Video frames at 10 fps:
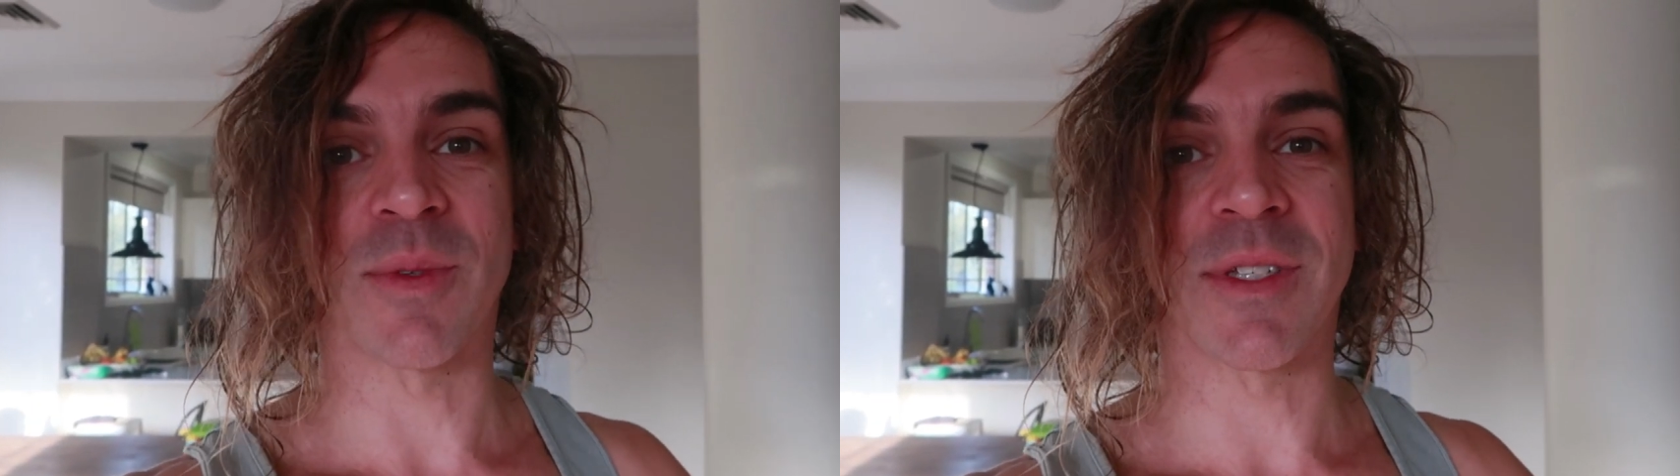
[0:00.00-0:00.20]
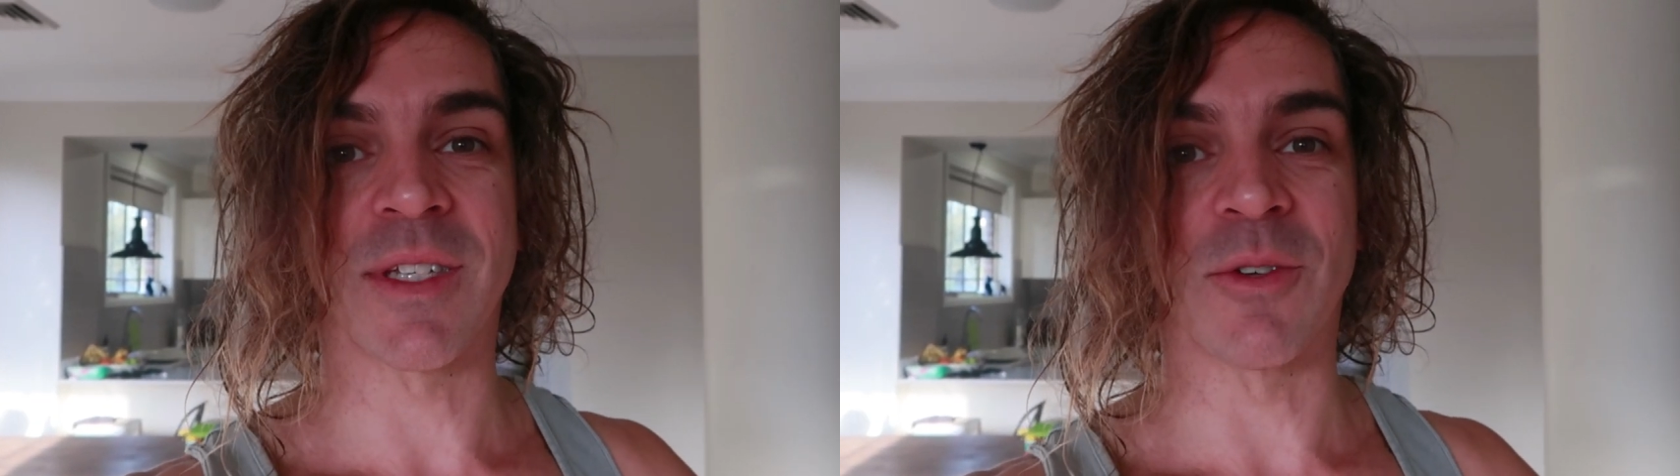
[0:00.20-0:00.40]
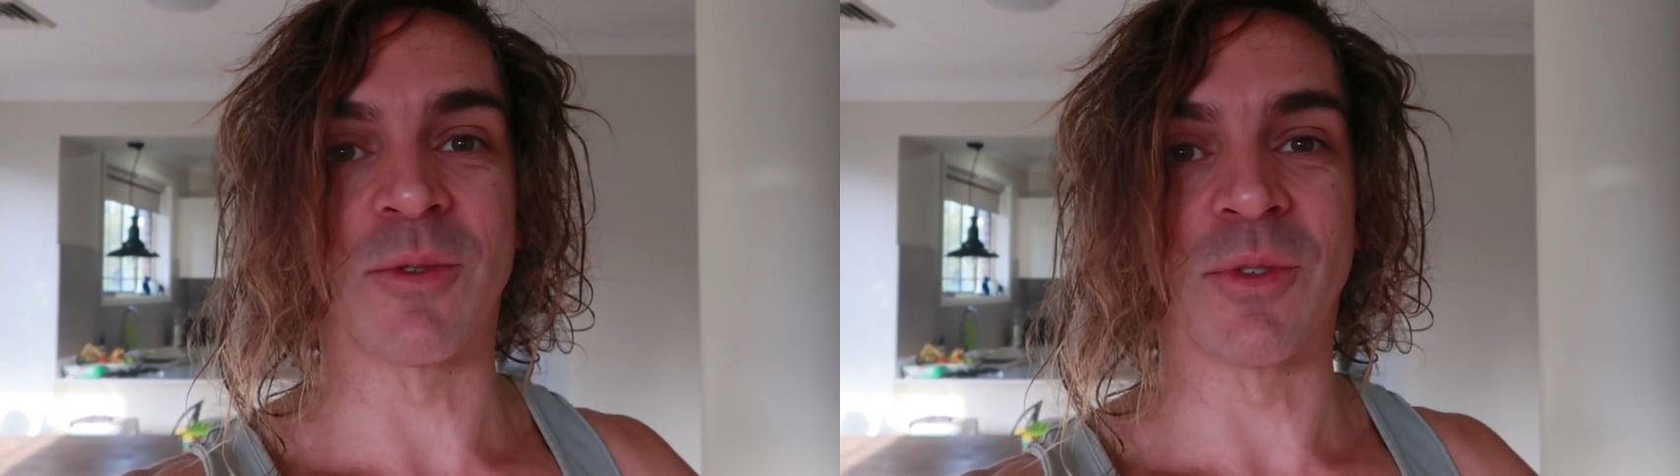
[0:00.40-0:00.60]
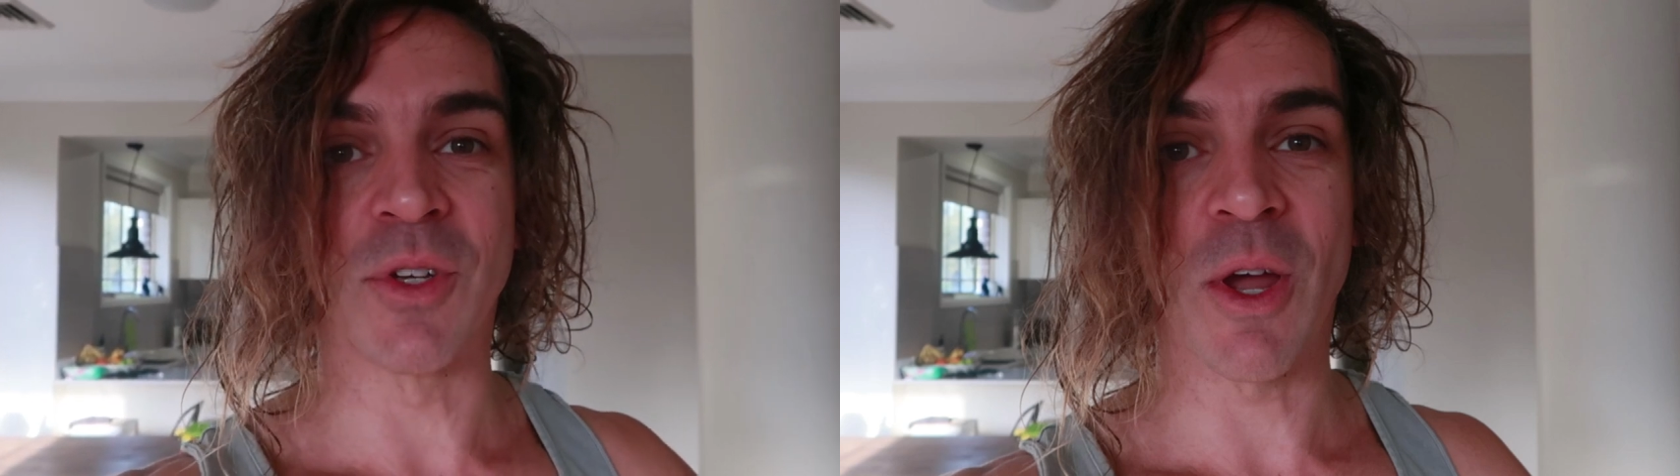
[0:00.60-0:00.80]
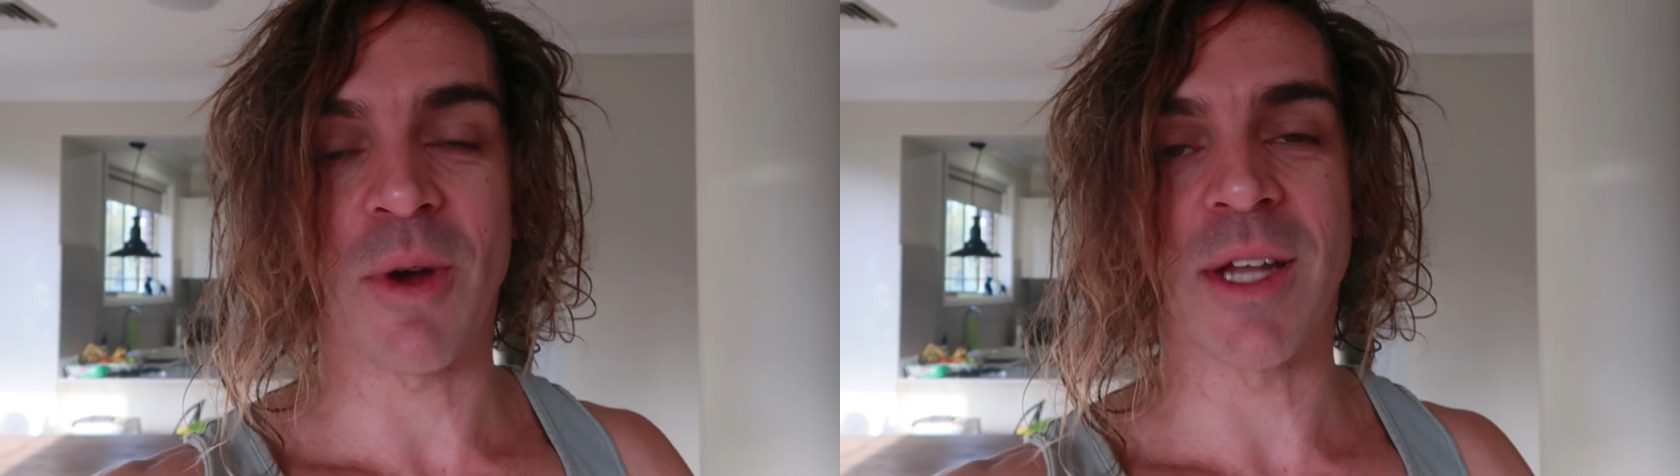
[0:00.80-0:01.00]
with still
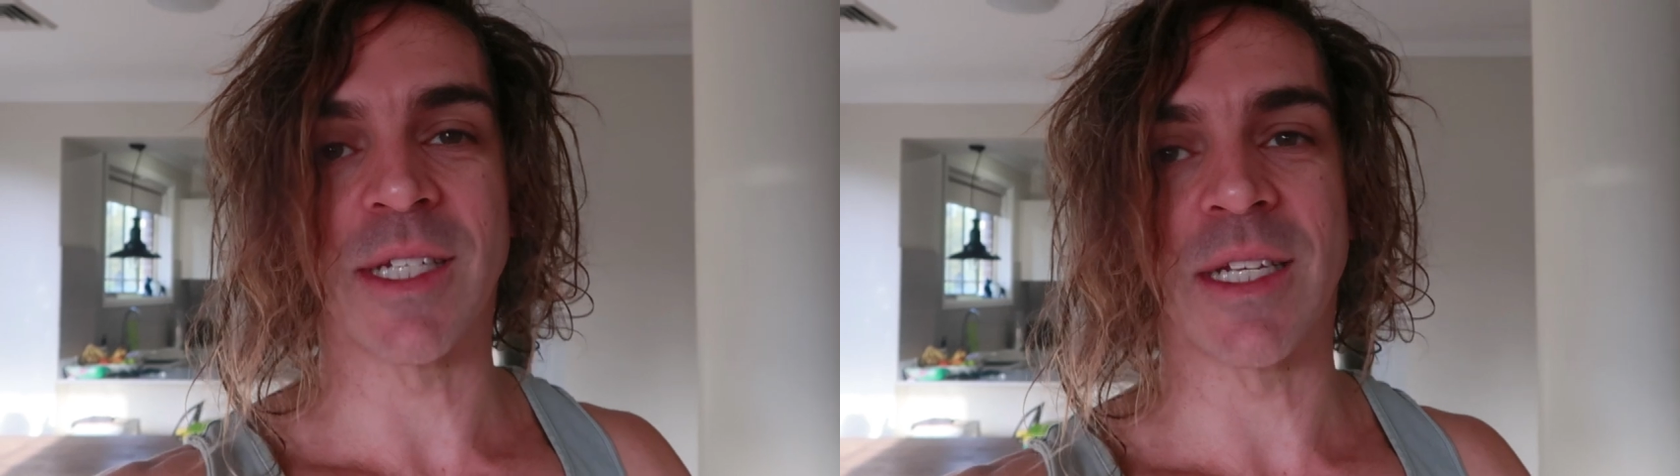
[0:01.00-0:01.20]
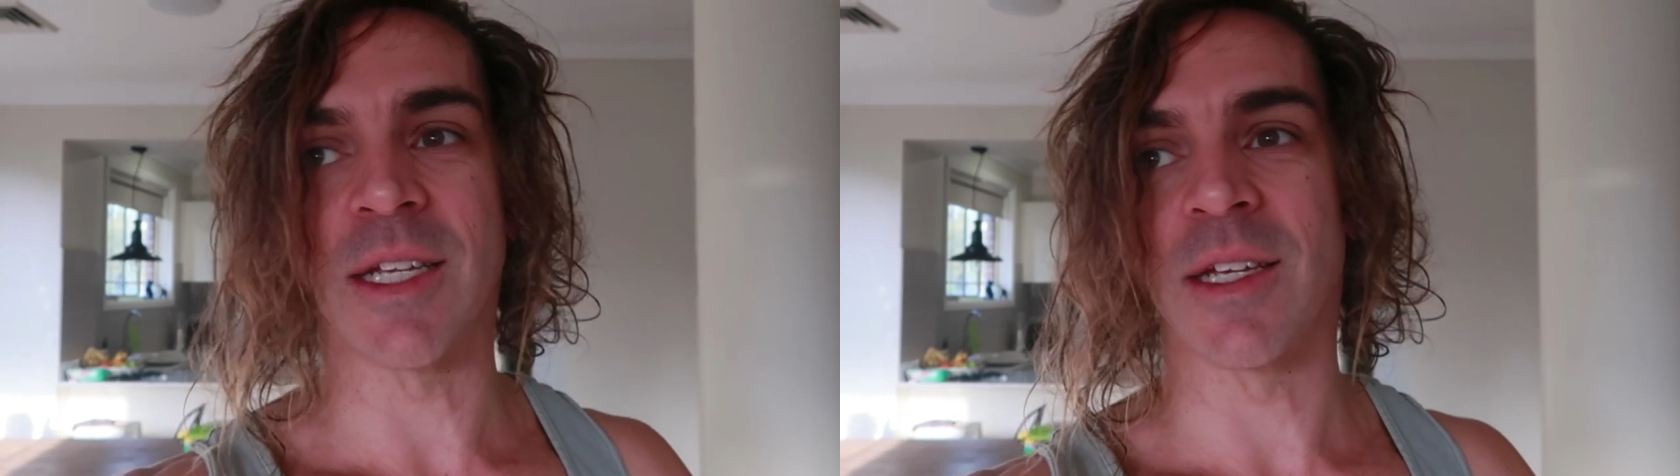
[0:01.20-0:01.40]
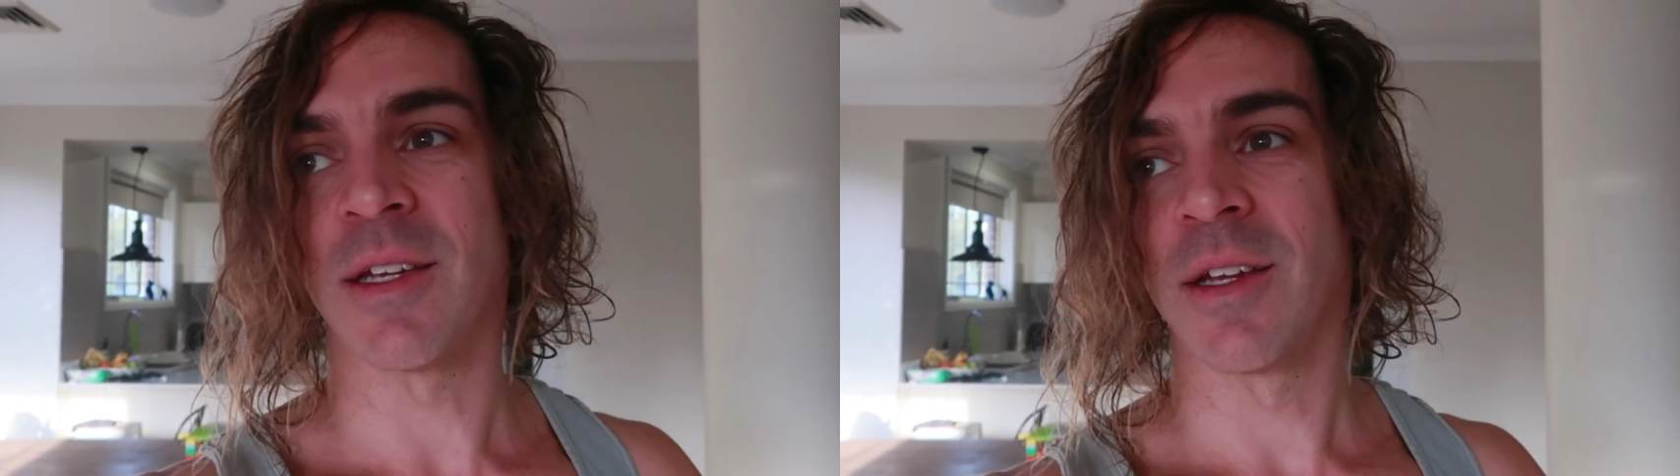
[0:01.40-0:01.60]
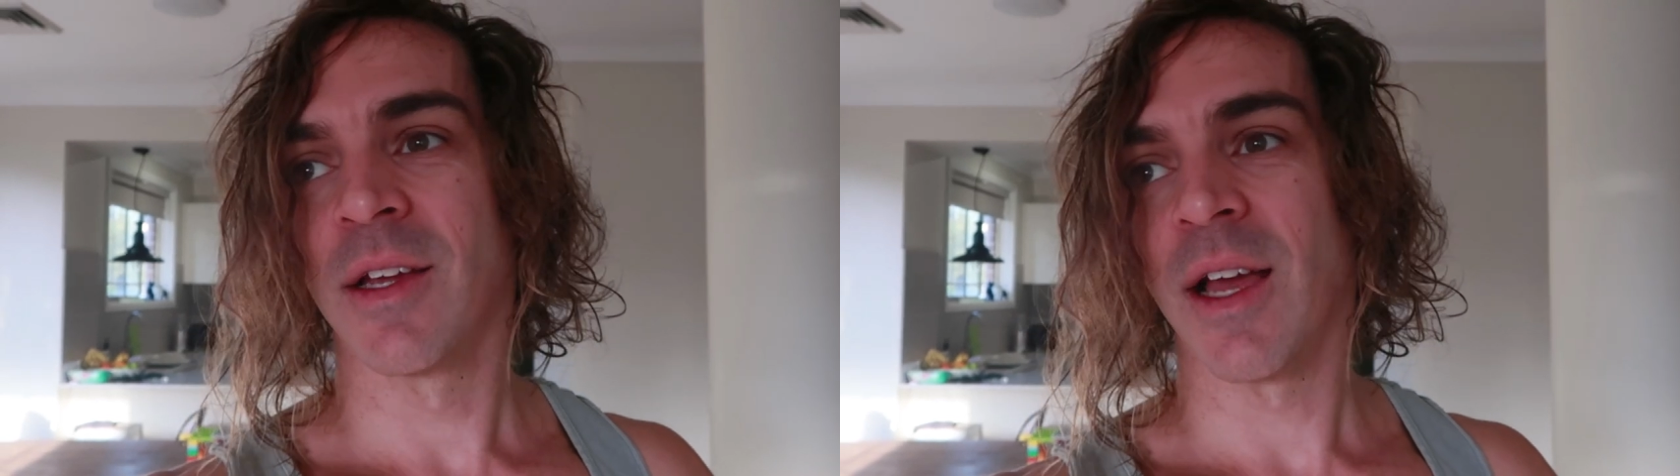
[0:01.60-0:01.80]
no idea